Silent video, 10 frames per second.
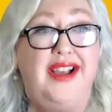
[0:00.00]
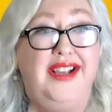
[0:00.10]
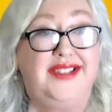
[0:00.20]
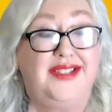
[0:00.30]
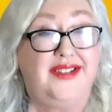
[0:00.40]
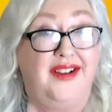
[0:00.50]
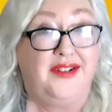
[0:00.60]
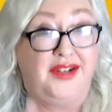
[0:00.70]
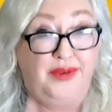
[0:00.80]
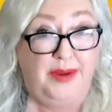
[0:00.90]
It's
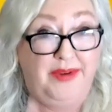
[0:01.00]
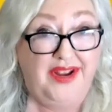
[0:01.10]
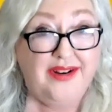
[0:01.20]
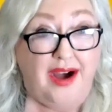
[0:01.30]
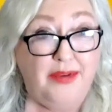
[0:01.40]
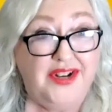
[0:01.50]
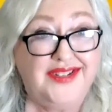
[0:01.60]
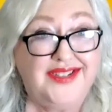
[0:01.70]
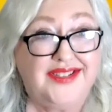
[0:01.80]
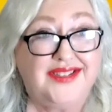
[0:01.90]
creepy and
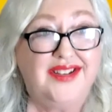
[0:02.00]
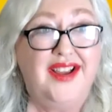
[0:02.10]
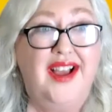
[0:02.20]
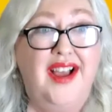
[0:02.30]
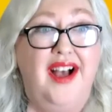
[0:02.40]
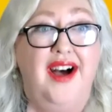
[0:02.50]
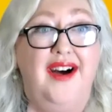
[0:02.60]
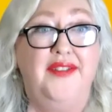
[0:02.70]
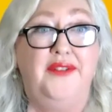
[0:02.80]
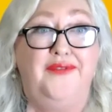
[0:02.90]
ominous.
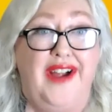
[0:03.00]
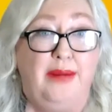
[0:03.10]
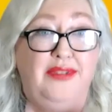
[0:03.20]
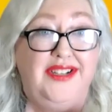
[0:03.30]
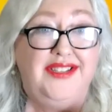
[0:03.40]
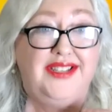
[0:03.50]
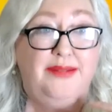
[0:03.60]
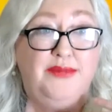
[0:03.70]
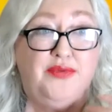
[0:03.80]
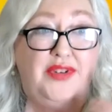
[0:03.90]
The family
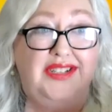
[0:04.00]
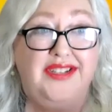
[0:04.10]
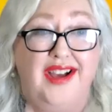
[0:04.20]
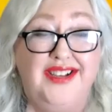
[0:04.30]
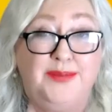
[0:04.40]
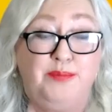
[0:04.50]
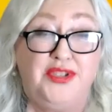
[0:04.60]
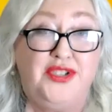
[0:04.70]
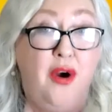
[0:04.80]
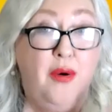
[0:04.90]
seems really nice,
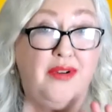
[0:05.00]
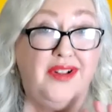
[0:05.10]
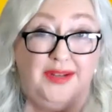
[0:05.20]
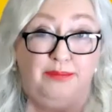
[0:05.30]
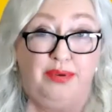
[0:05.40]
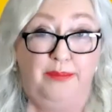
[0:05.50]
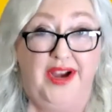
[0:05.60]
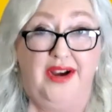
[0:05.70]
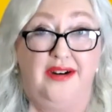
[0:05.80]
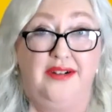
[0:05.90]
but totally
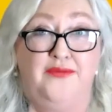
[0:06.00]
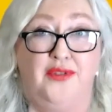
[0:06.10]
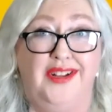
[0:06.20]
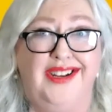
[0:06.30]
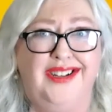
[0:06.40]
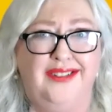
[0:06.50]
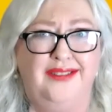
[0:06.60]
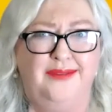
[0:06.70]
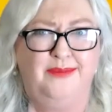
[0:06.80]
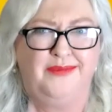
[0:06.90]
unprepared for like
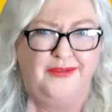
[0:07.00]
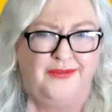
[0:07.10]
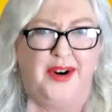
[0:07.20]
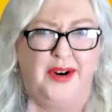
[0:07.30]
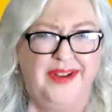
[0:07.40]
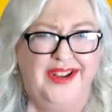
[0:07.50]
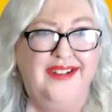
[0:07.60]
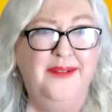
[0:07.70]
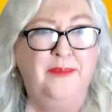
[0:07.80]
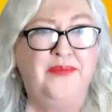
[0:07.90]
farming.